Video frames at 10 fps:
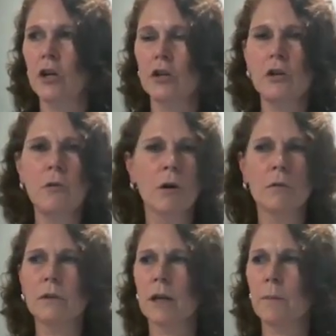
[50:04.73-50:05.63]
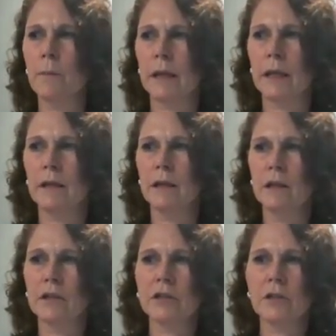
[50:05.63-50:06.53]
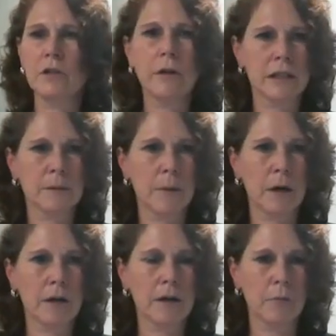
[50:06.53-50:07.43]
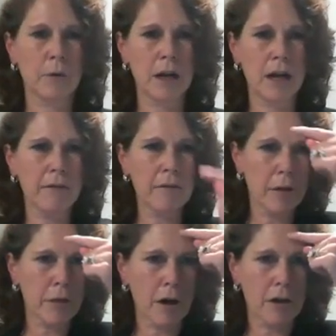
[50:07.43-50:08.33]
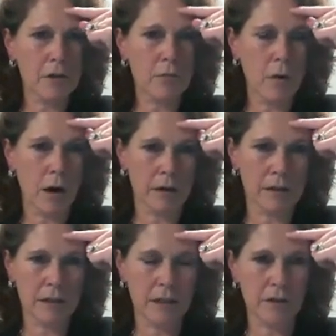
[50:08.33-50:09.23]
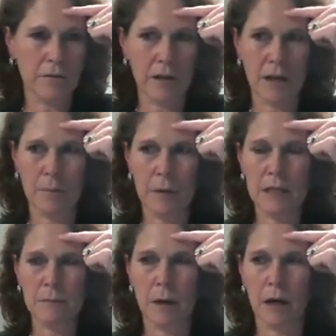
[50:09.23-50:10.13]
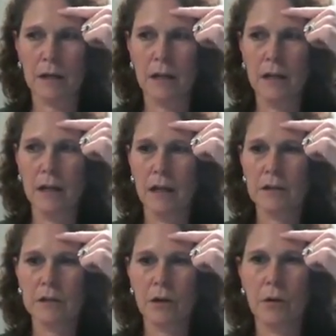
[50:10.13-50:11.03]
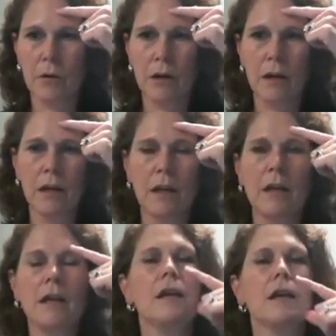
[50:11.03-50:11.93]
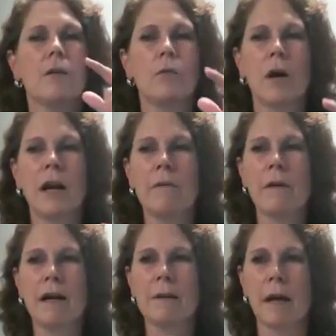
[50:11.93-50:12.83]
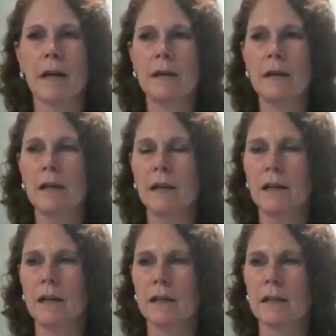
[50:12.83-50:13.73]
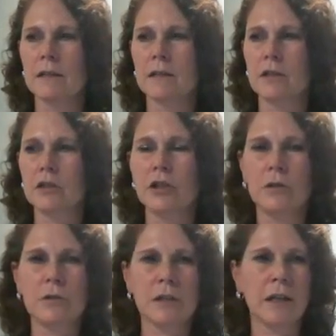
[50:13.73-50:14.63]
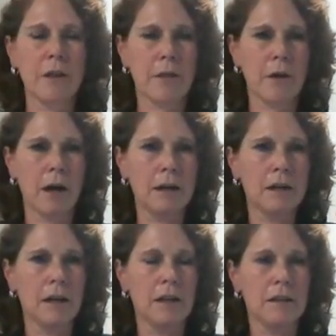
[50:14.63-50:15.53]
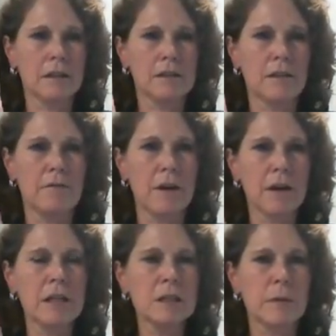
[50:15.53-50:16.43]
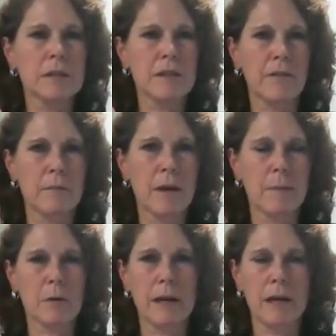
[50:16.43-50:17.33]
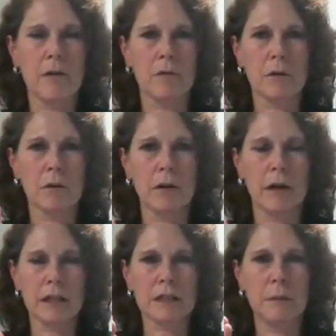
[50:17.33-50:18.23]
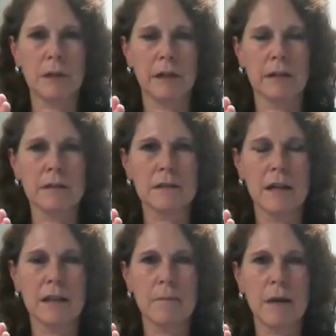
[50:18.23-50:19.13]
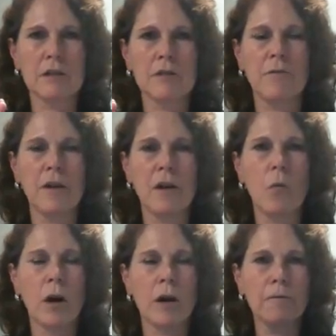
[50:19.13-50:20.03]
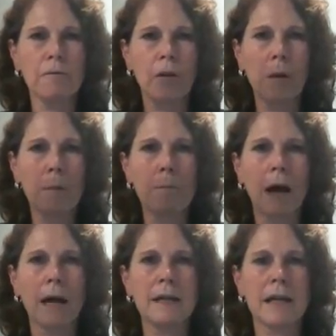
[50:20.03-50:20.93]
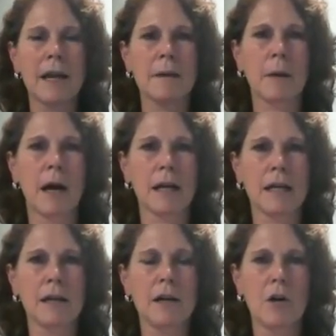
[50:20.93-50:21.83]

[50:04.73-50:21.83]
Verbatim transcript: You own the company, so you get to park whatever thought you want in your VIP spot. So what I recommend is choosing a thought that's a very specific memory or experience that makes you feel wonderful, mind and body.